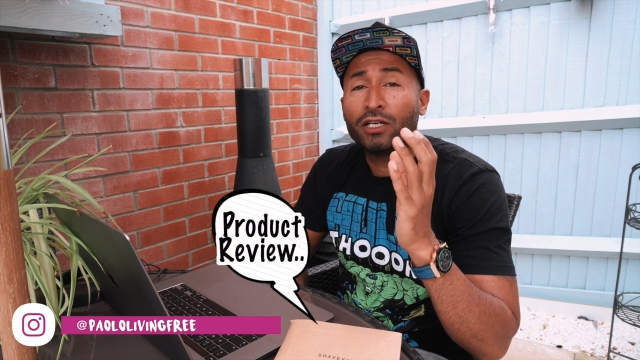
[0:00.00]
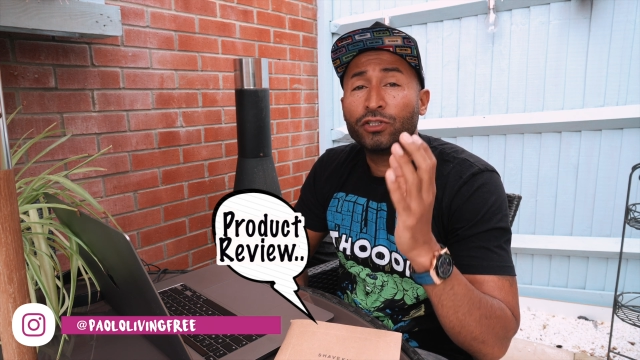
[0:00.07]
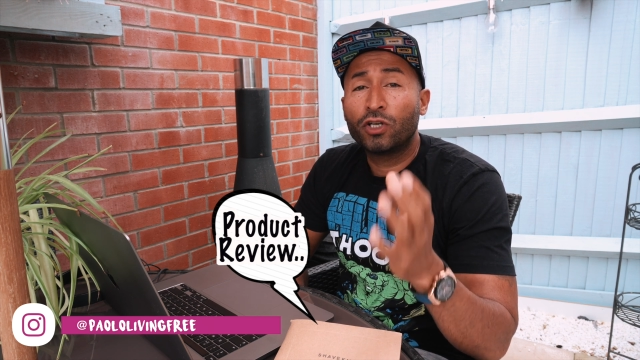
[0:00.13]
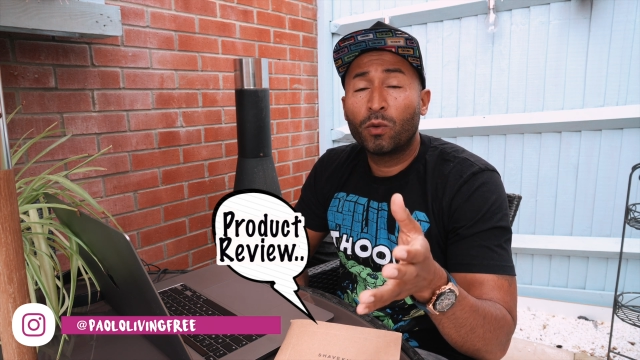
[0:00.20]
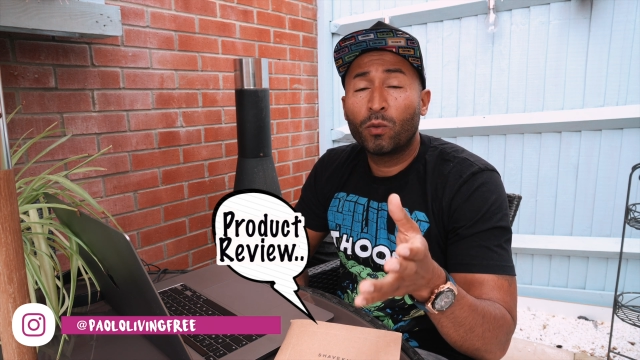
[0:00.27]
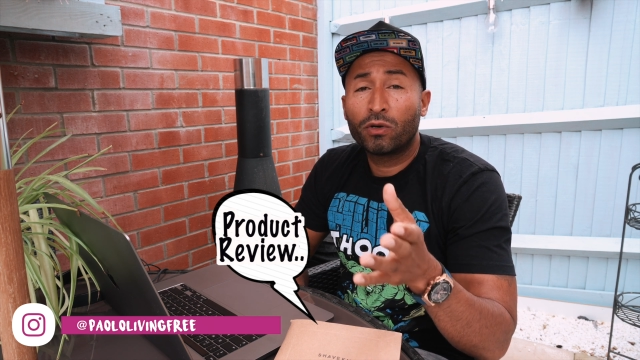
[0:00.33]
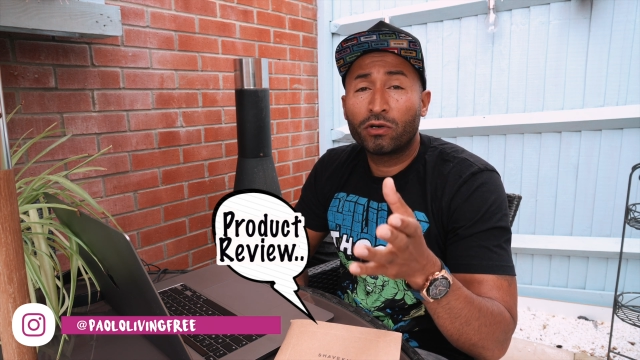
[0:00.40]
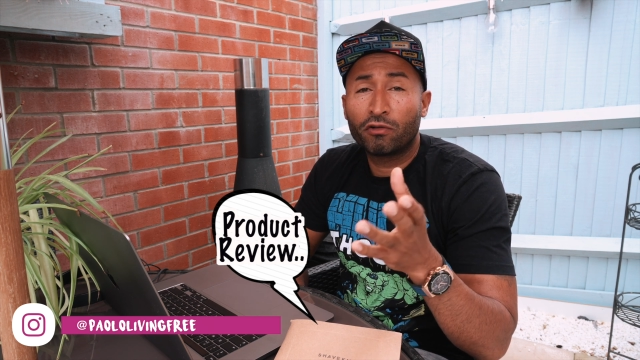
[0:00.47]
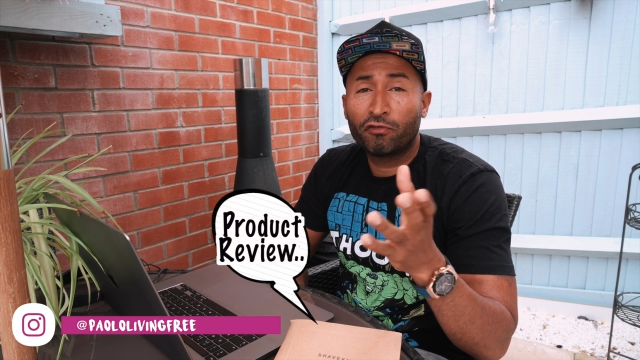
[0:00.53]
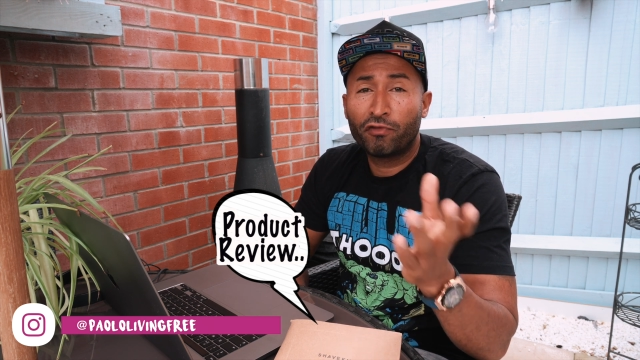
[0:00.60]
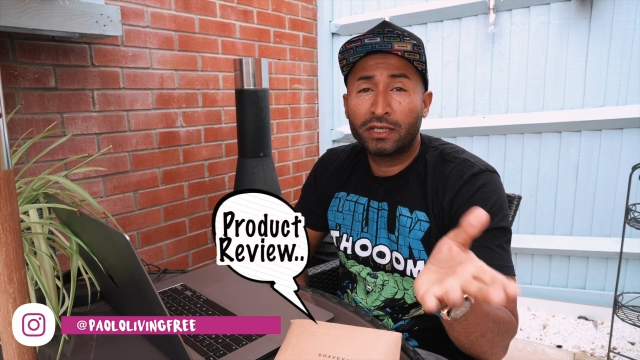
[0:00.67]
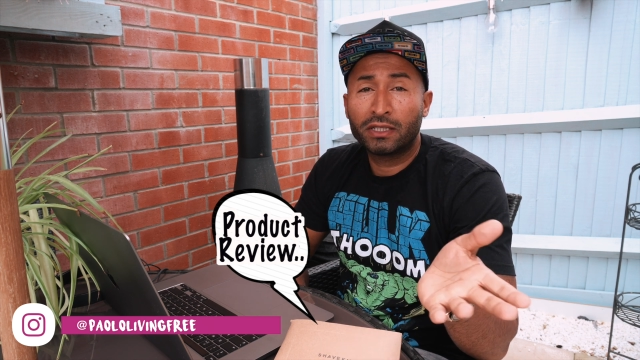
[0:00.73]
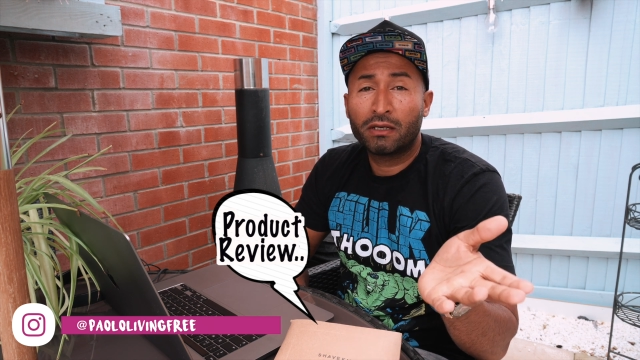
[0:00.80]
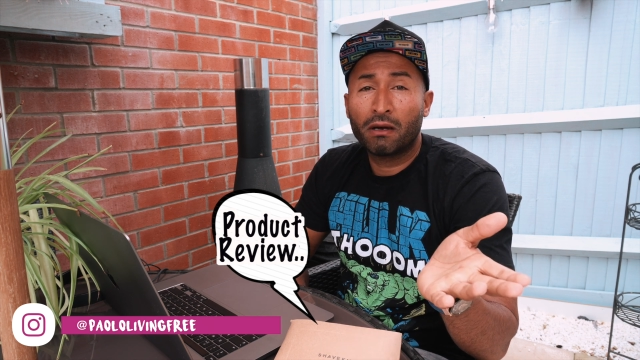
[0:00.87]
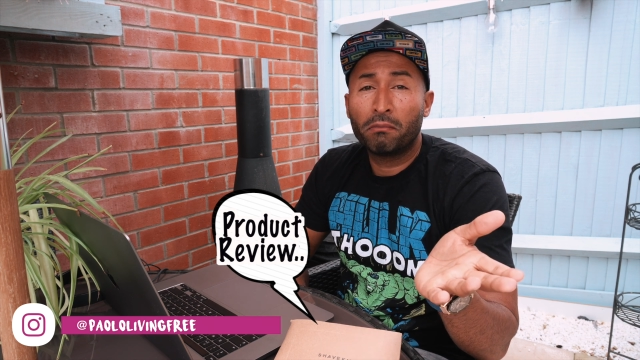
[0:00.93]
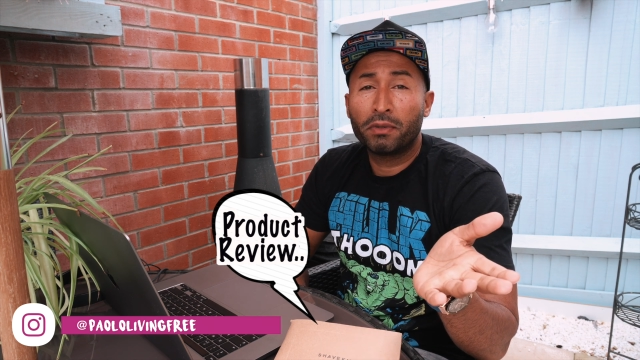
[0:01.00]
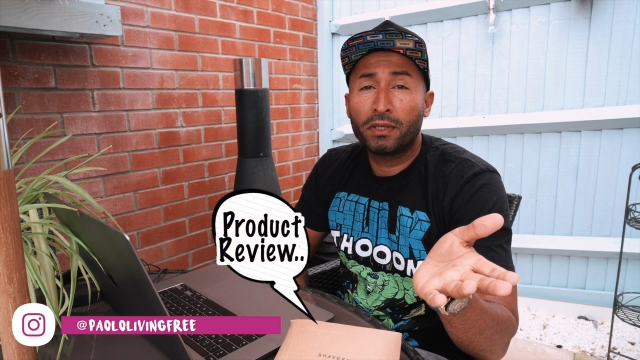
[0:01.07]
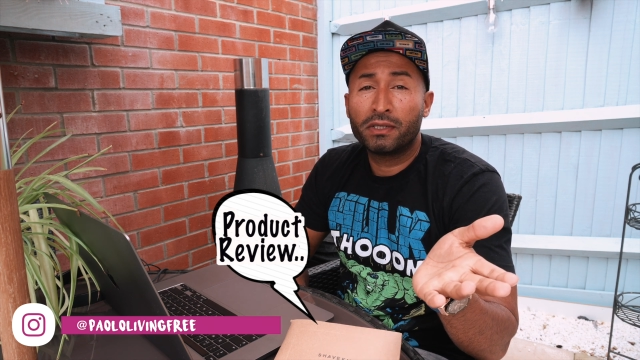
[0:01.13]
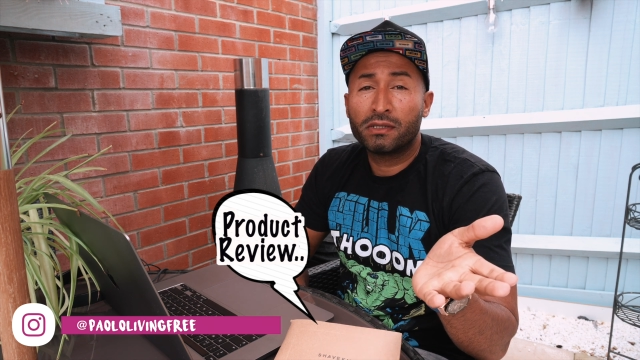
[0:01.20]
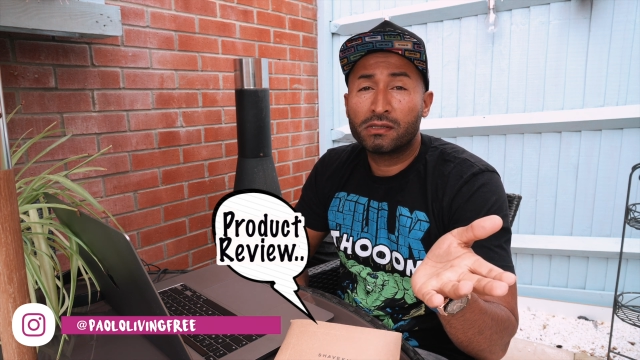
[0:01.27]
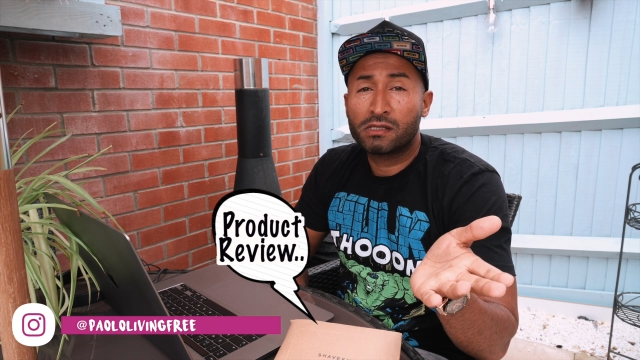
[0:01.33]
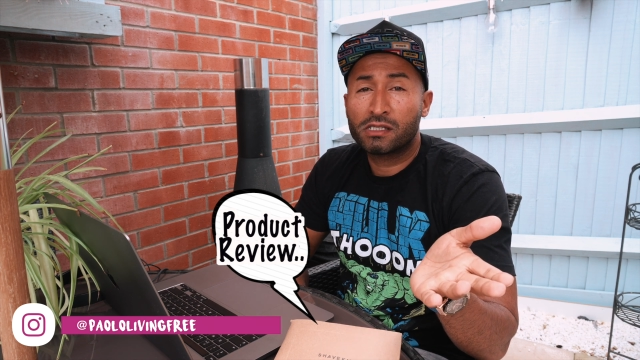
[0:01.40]
don't want to offend
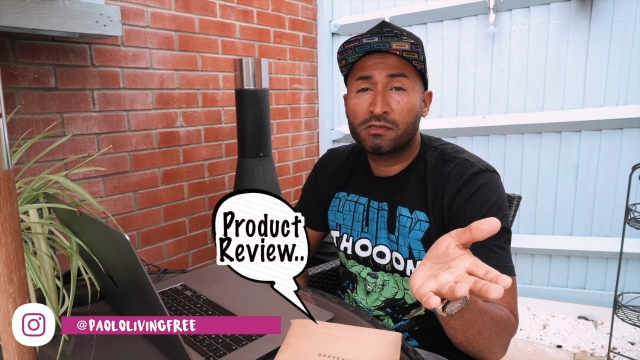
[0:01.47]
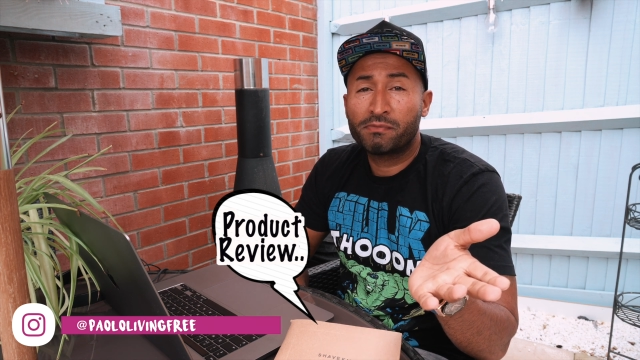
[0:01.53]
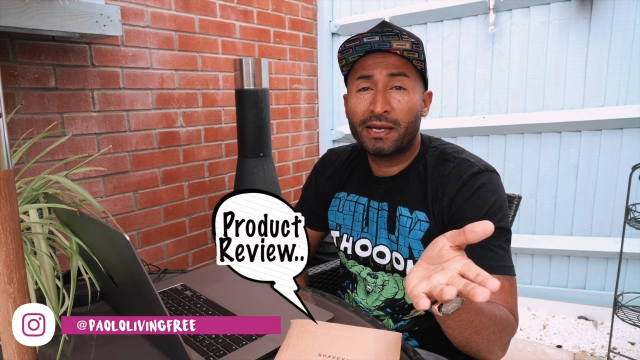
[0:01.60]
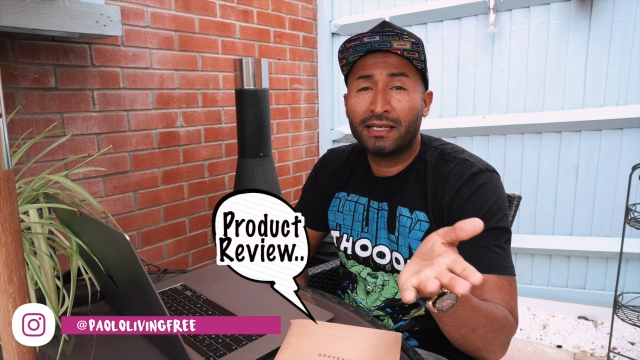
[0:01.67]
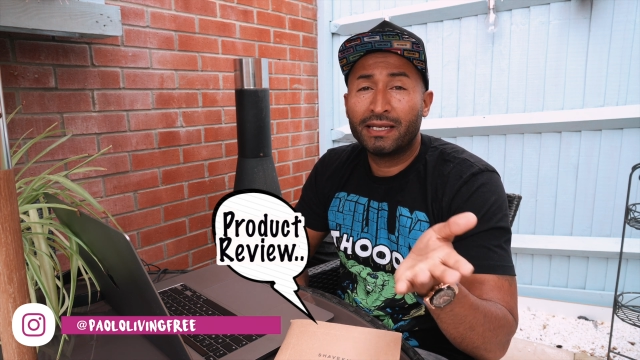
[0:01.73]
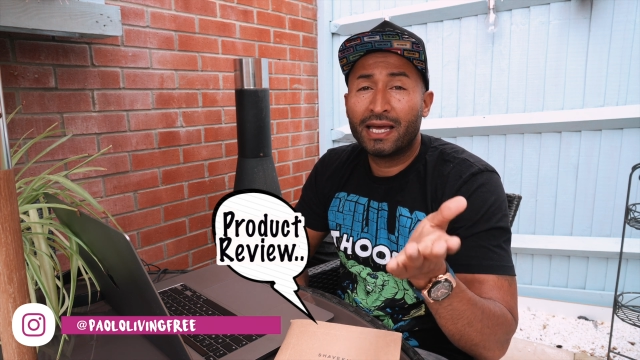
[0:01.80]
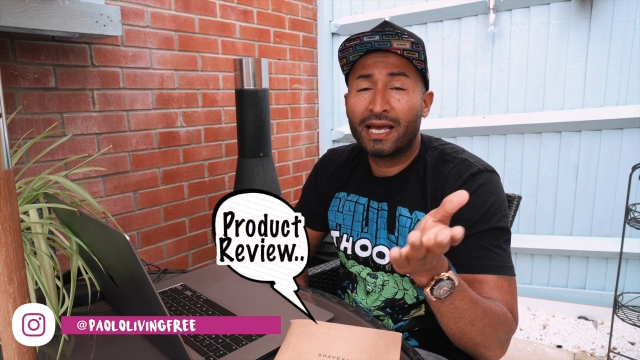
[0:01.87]
companies to spend